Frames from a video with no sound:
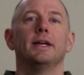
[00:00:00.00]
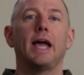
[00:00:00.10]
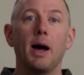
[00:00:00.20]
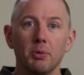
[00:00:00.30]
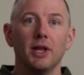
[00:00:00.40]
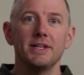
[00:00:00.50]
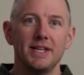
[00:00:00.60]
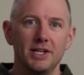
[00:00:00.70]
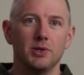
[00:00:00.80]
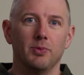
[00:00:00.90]

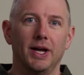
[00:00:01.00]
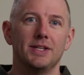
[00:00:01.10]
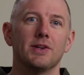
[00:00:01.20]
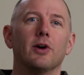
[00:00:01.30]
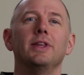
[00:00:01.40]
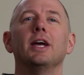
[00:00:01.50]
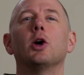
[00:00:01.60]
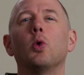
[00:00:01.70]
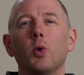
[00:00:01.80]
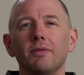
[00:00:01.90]
Capitalization rates are the
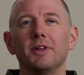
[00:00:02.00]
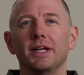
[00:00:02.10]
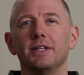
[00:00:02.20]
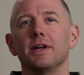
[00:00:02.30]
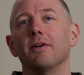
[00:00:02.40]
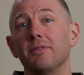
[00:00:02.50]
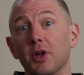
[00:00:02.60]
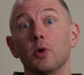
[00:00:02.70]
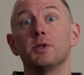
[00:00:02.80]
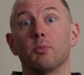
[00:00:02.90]
equivalent of
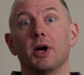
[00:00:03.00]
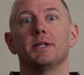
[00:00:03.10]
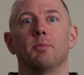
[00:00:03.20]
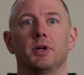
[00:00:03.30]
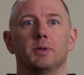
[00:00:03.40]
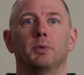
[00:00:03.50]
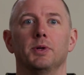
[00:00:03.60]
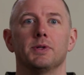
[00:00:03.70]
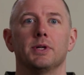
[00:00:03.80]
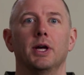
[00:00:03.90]
those price
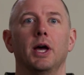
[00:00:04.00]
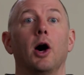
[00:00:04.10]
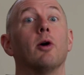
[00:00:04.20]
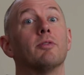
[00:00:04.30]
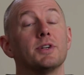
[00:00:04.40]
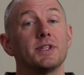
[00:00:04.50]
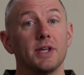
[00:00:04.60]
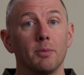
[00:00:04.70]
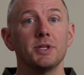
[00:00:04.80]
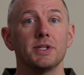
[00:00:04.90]
multiples. However,
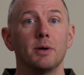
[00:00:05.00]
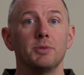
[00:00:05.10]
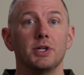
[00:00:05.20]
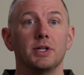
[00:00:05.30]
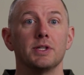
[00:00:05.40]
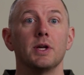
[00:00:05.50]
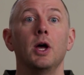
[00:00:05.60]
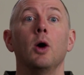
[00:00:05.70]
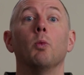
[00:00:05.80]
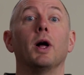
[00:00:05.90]
some assumptions,
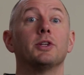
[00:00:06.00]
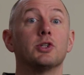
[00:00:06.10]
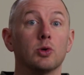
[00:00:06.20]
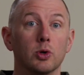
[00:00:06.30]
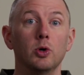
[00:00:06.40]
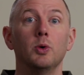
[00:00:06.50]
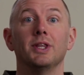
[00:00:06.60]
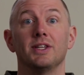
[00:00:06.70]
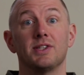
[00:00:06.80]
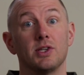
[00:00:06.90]
while true in
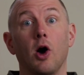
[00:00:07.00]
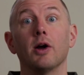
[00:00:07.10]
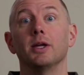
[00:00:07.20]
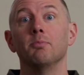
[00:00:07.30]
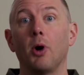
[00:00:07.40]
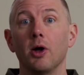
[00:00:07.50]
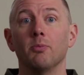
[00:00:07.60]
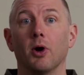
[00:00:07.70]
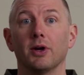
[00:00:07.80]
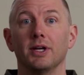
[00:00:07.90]
the stock and bond
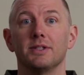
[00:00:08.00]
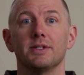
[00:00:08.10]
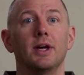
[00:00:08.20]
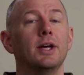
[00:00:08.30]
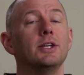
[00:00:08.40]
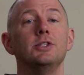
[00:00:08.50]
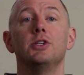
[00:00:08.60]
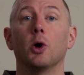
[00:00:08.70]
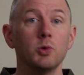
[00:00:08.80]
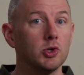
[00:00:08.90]
markets,
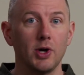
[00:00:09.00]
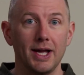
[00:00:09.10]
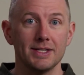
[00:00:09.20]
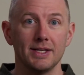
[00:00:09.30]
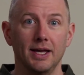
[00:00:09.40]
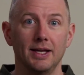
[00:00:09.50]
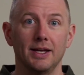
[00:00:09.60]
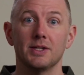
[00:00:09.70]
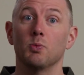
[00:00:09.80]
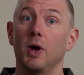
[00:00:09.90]
don't translate
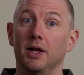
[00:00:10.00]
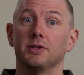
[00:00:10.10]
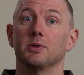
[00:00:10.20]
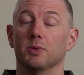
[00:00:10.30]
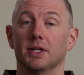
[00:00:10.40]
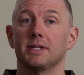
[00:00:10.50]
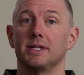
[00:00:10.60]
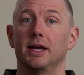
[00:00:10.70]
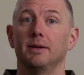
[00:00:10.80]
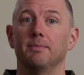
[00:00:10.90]
as well to real estate.